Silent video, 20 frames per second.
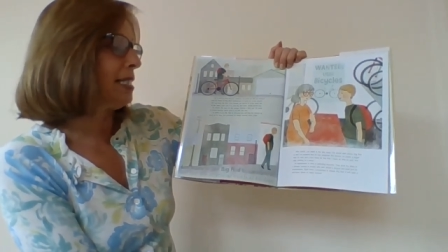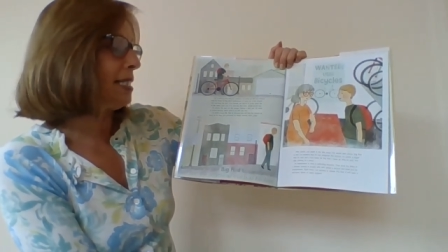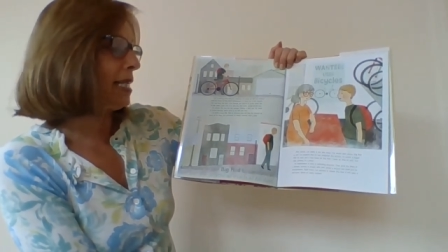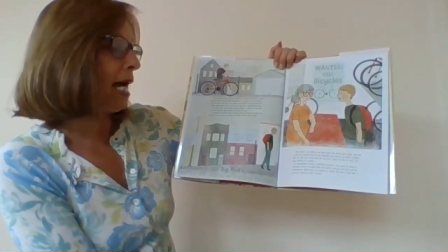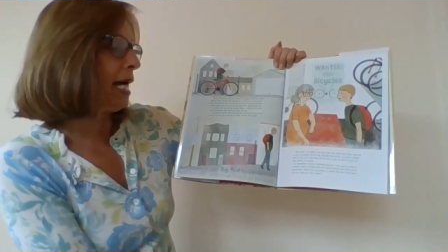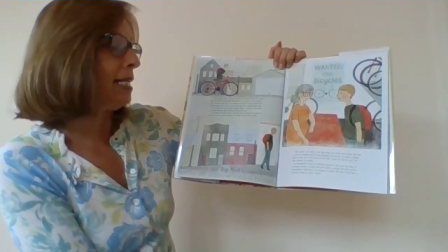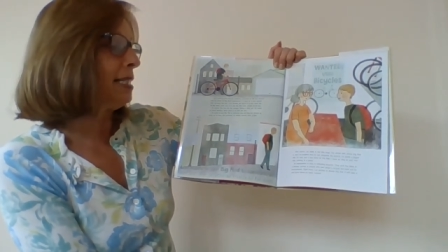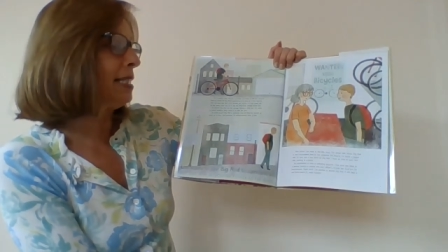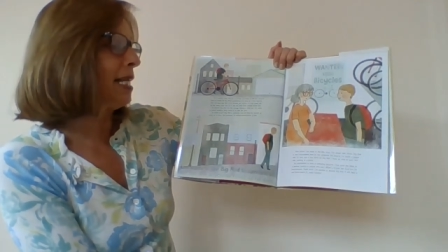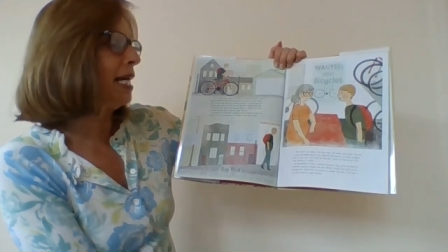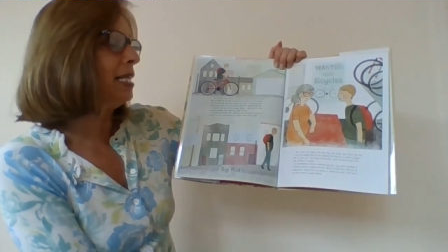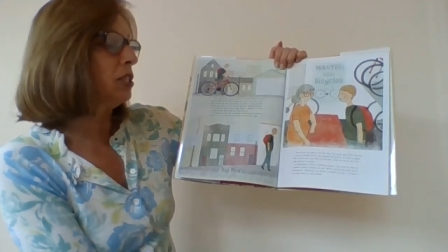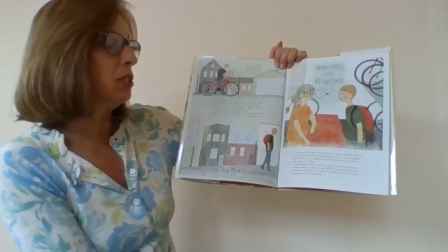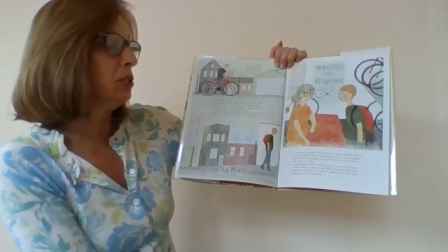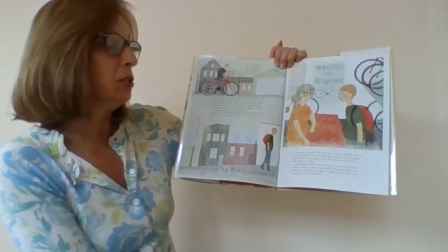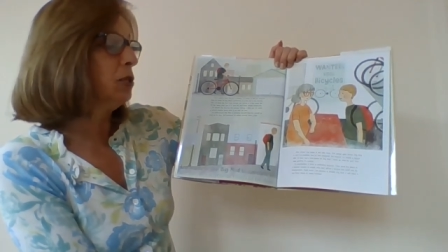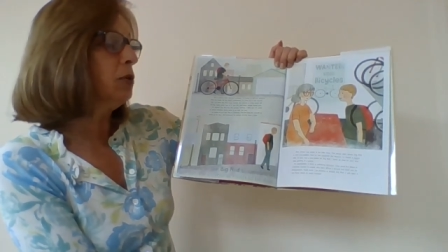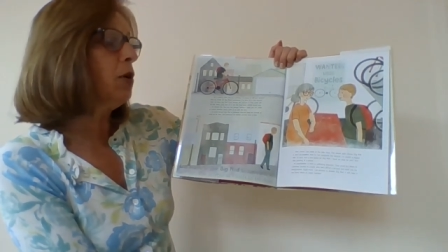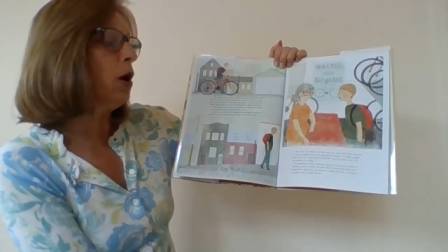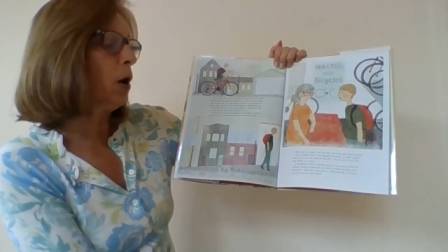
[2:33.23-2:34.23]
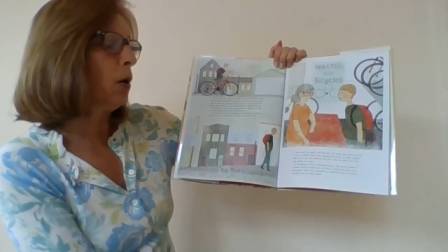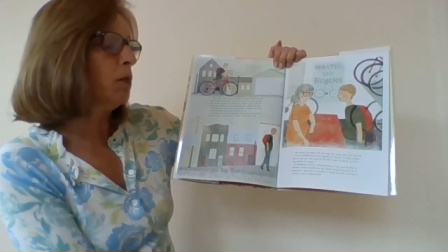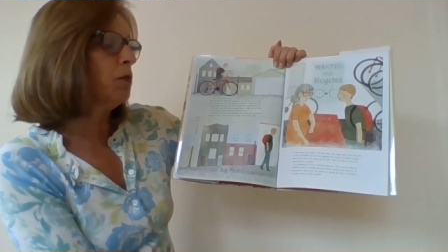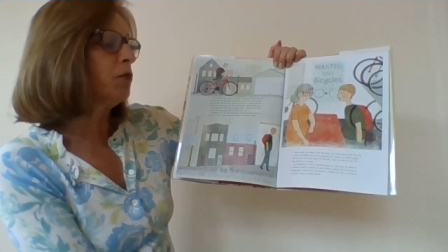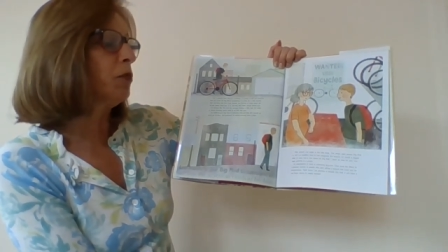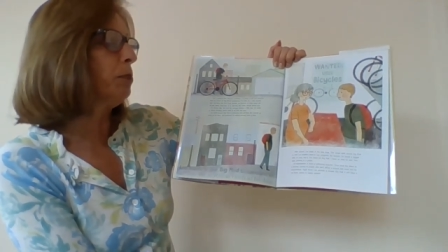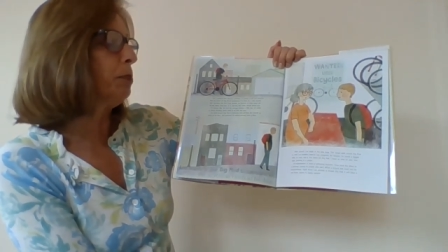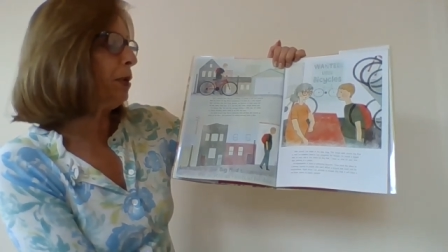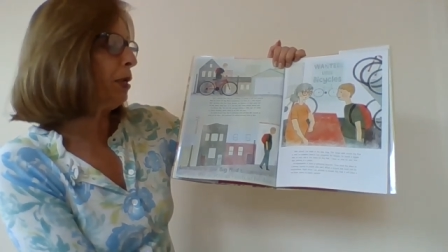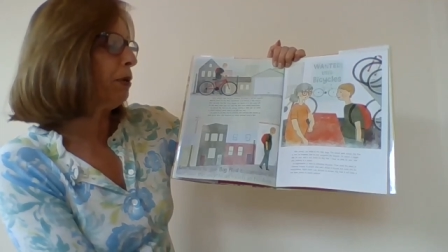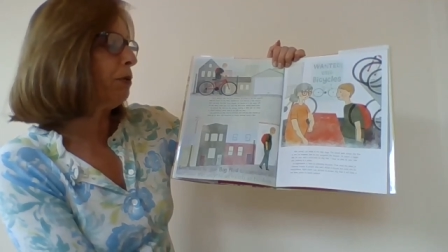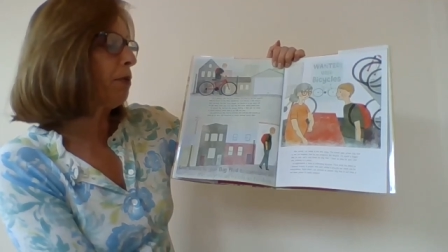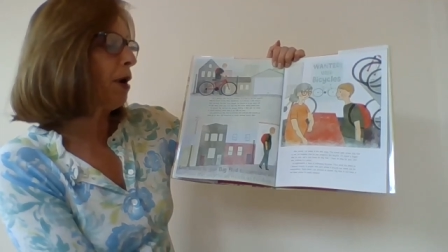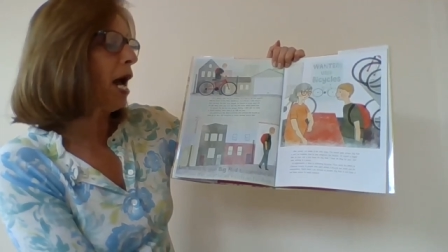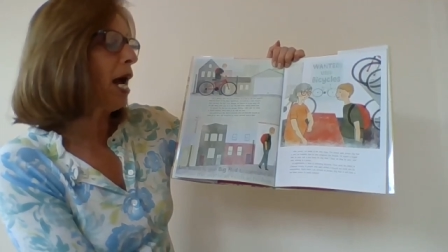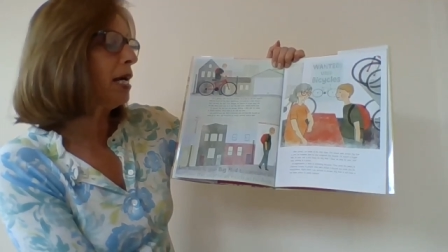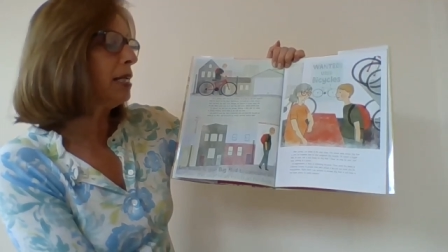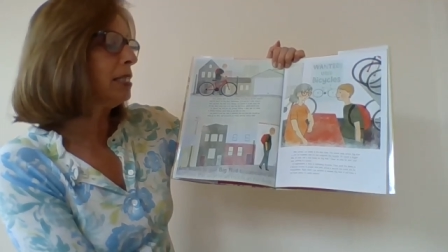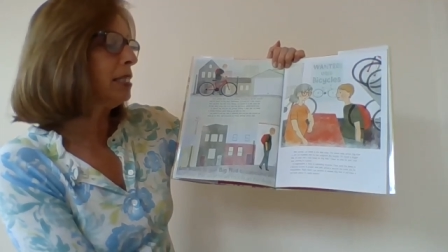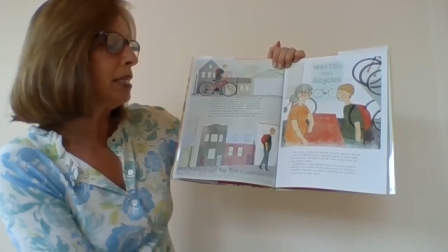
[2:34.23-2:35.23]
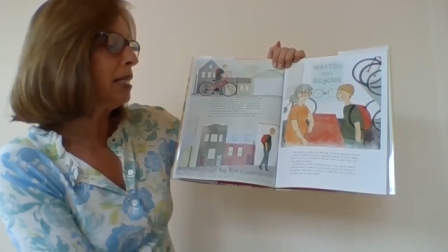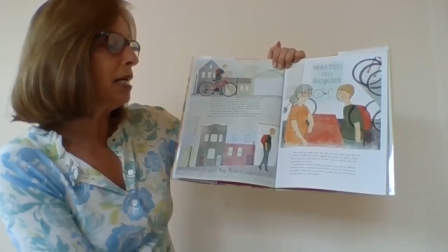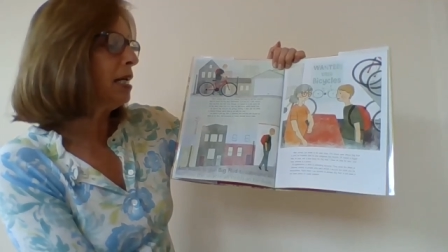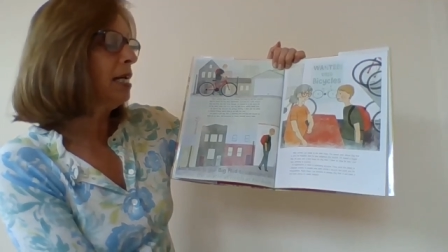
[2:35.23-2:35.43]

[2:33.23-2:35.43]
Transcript: says, and a new home for Big Red.